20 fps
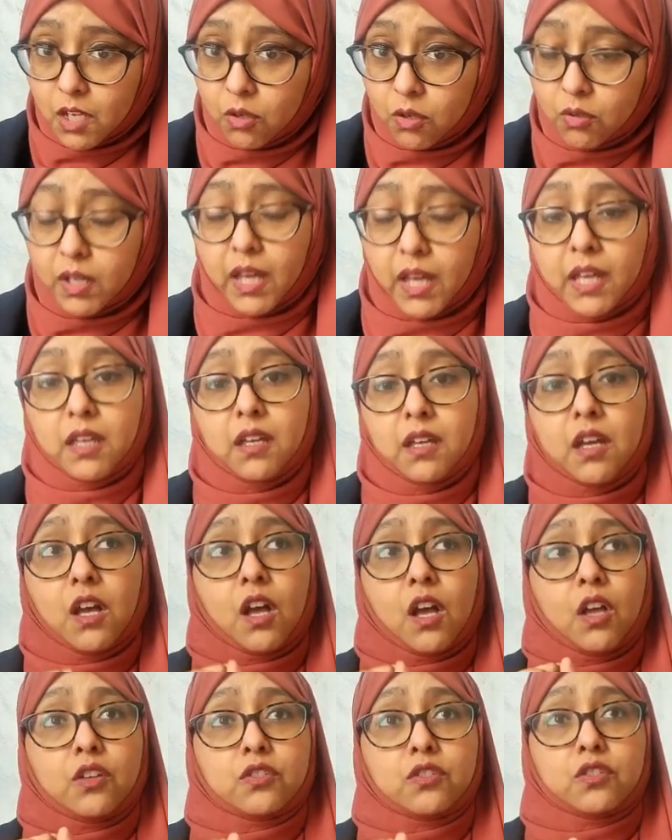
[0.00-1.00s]
Okay?
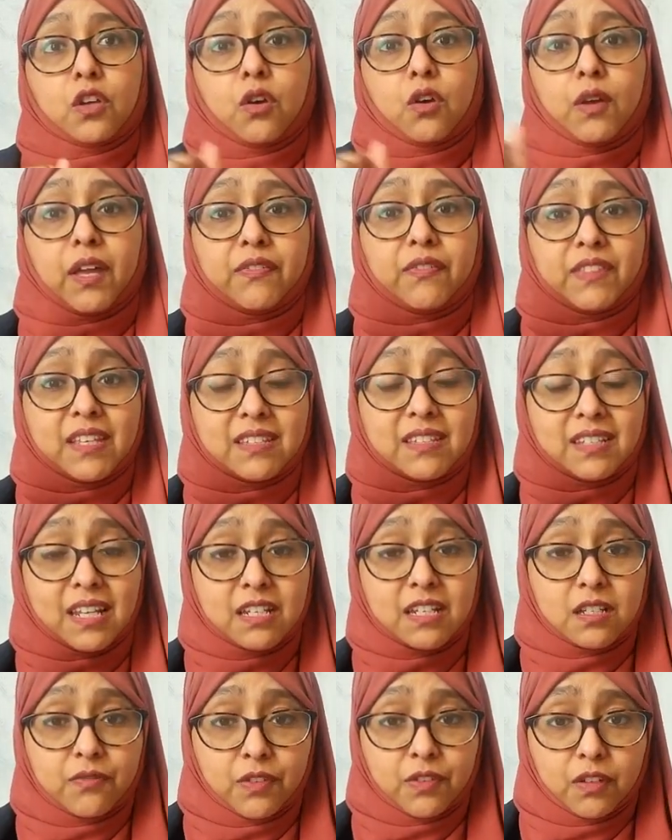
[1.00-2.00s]
So if there's an
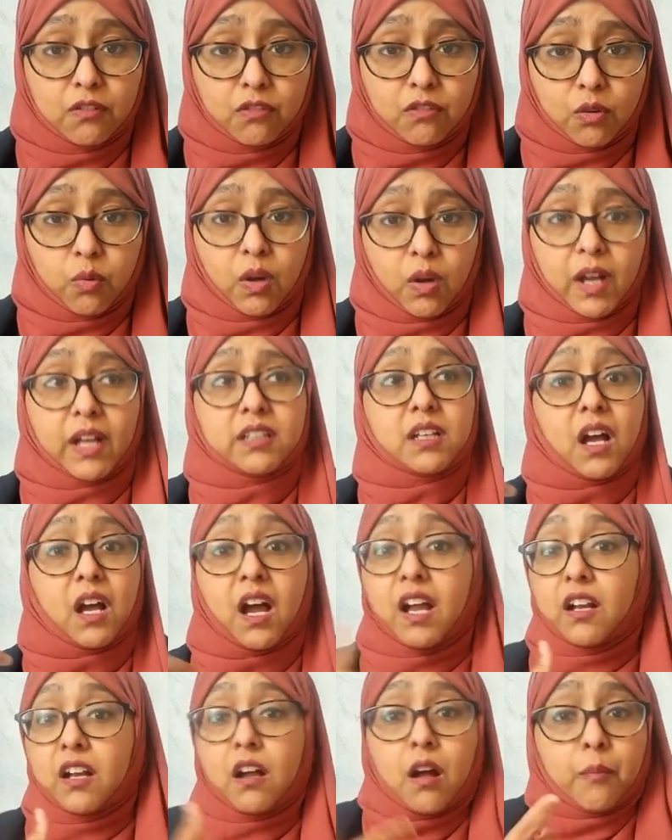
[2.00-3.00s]
interview required,
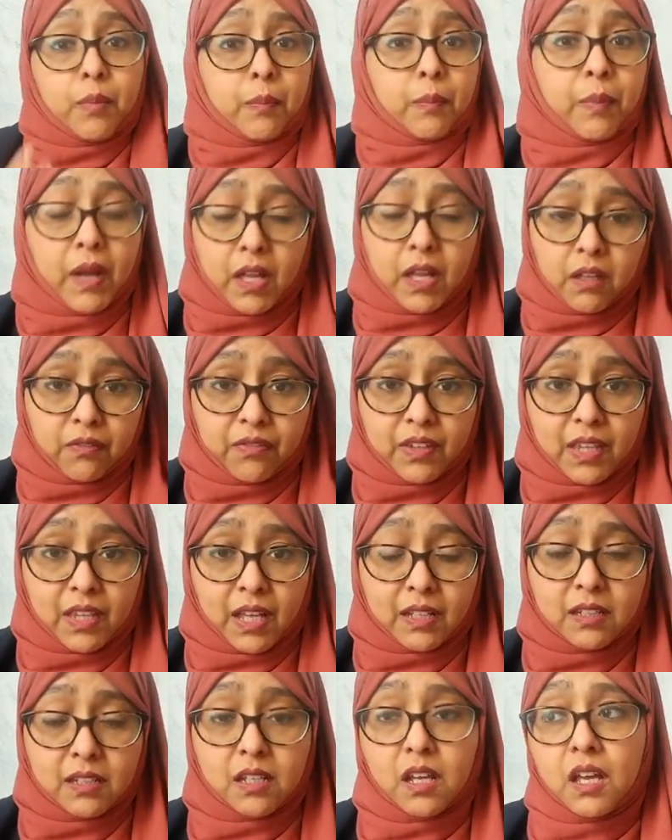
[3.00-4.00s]
I can't prepare you for
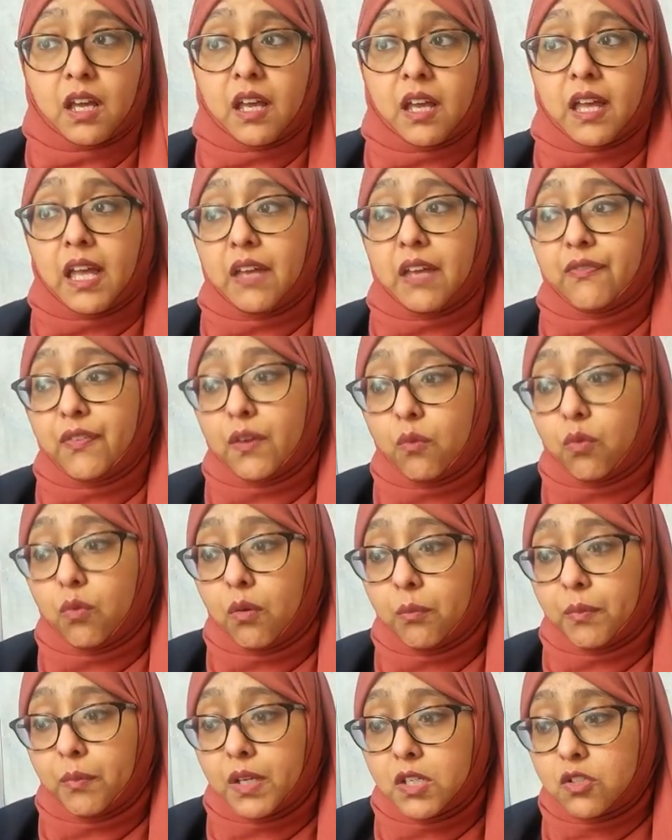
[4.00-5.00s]
that. If you
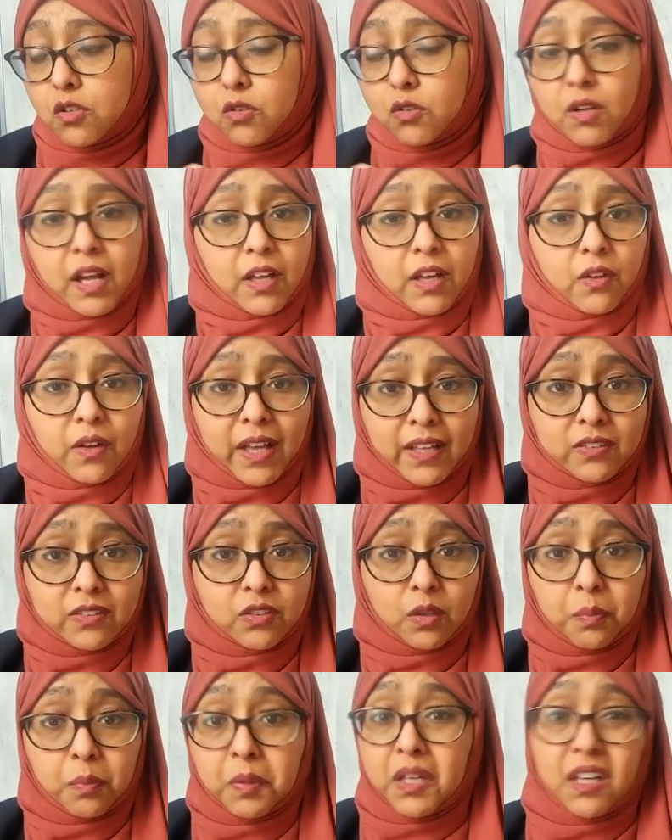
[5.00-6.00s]
want me to look at your
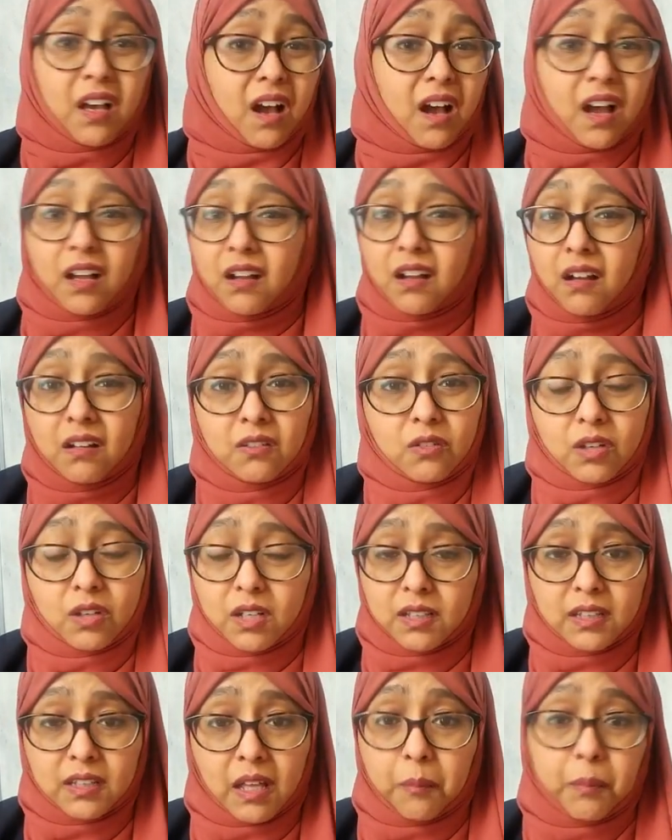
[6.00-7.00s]
SOP, I can't look
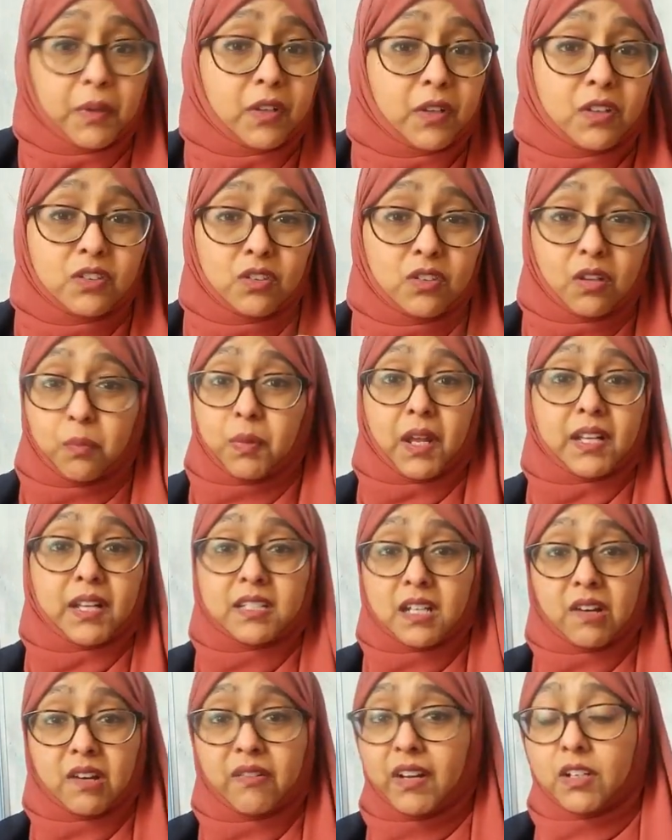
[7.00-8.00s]
at that because you applied
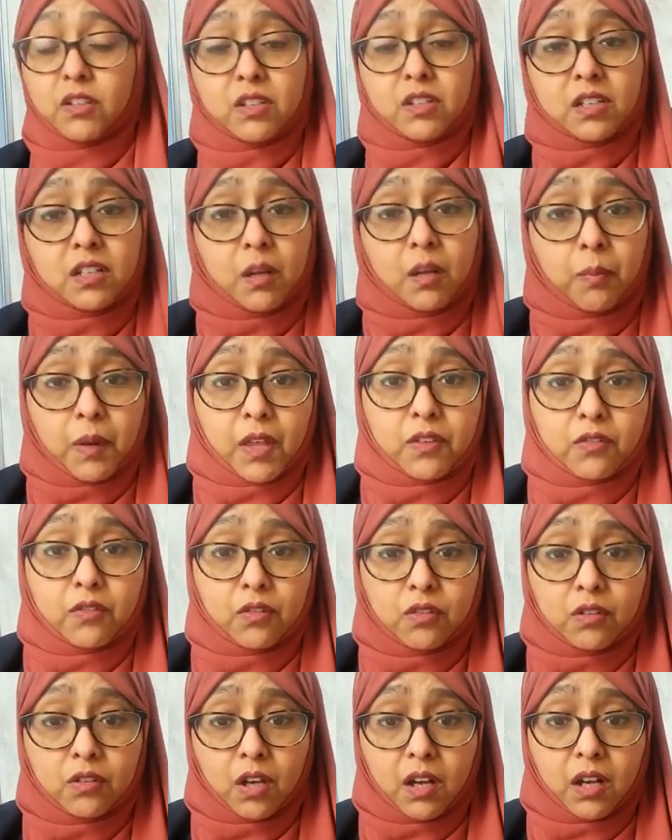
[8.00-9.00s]
direct. You didn't apply
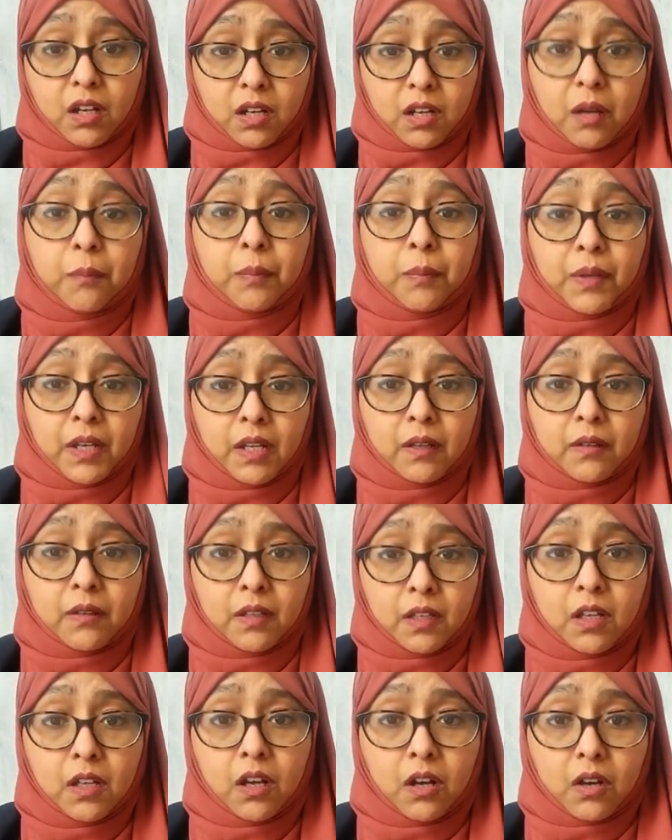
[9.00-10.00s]
through our company.
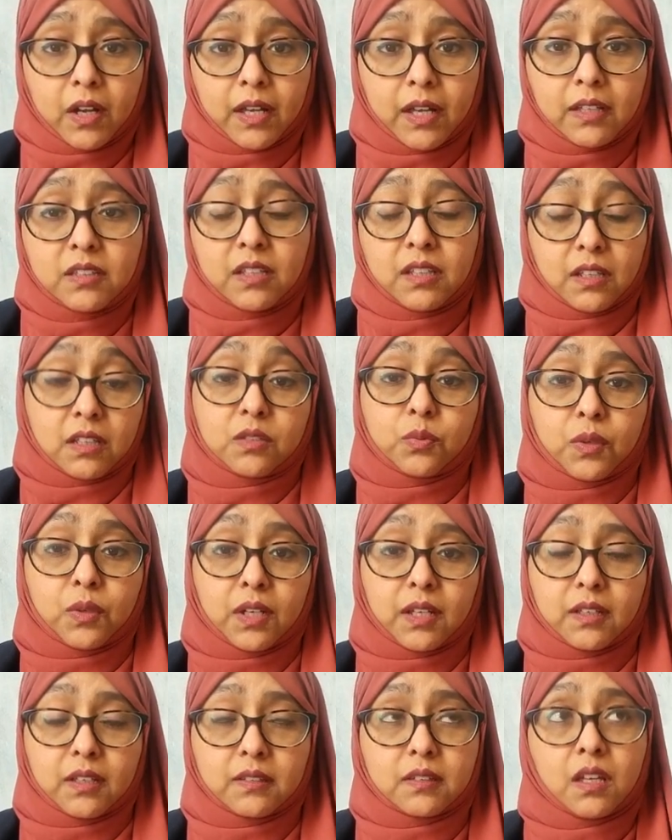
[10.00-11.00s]
Okay? So that's what
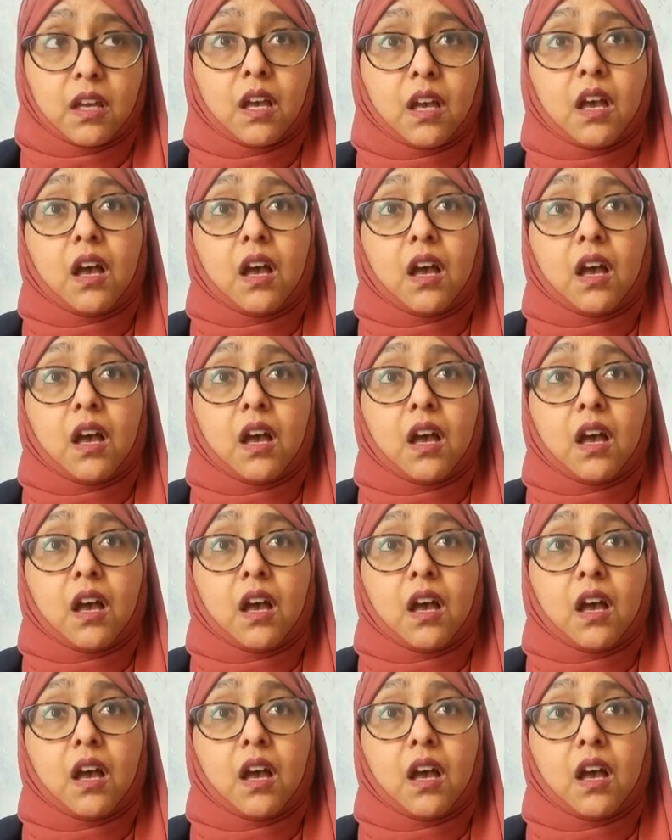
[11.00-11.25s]
it is.